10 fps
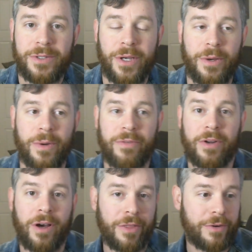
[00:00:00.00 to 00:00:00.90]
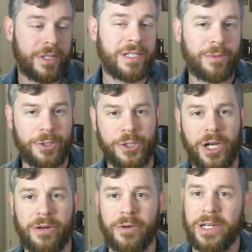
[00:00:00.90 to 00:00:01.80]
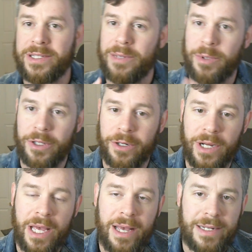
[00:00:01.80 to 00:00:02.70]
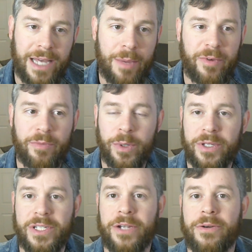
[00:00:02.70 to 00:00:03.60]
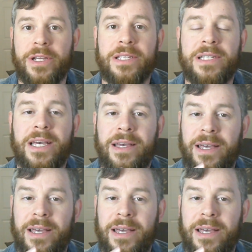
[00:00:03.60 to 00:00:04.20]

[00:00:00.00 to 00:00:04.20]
So if an author in a similar genre and a similar type of book series